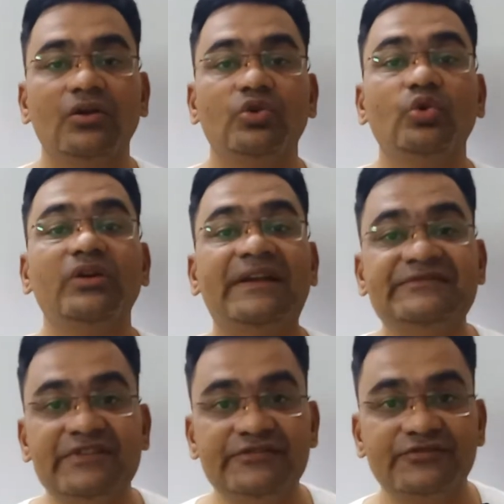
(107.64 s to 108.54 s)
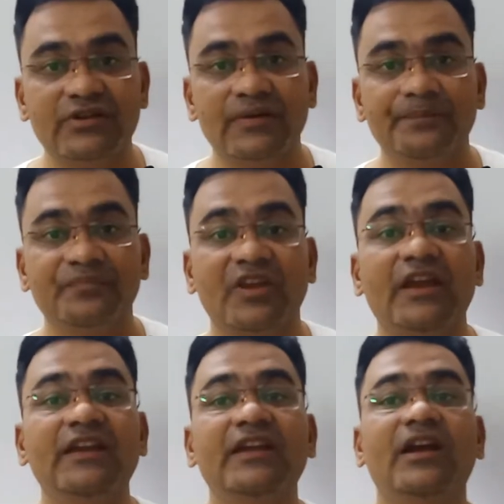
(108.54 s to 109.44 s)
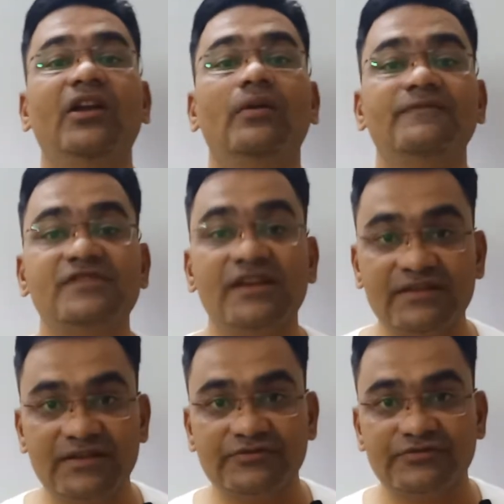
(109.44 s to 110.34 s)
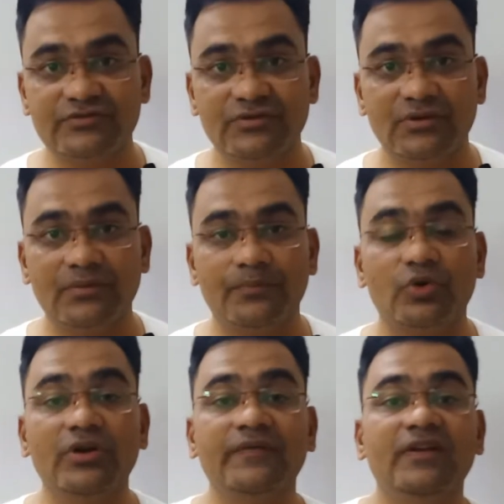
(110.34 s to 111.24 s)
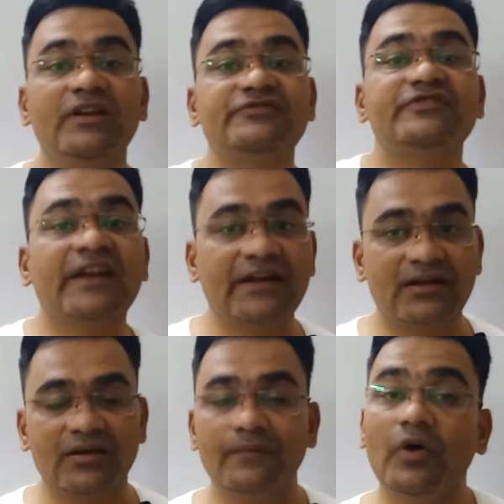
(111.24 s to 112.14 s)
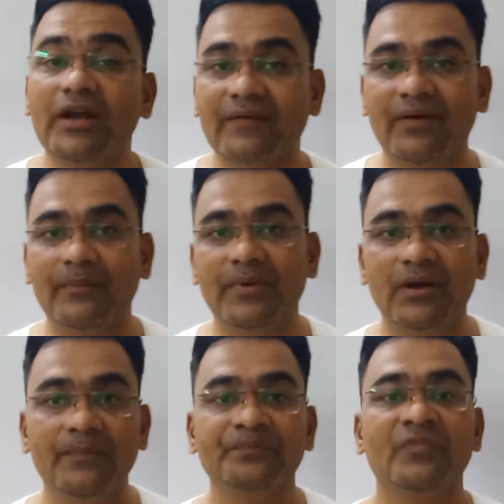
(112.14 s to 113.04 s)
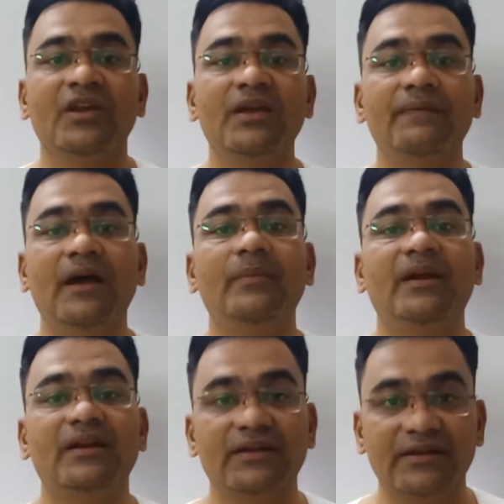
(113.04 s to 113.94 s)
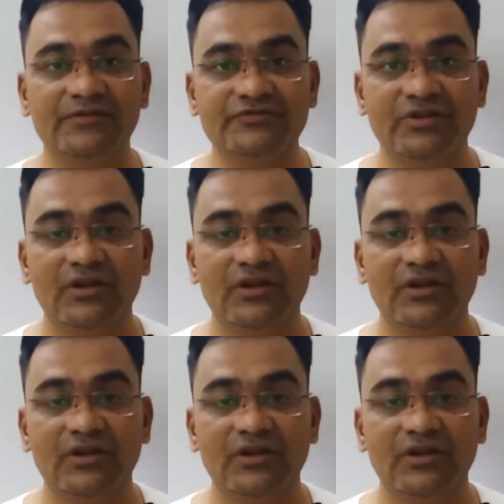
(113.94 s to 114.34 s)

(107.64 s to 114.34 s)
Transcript: to resist any kind of changes produced in its state. For example, if I am at rest,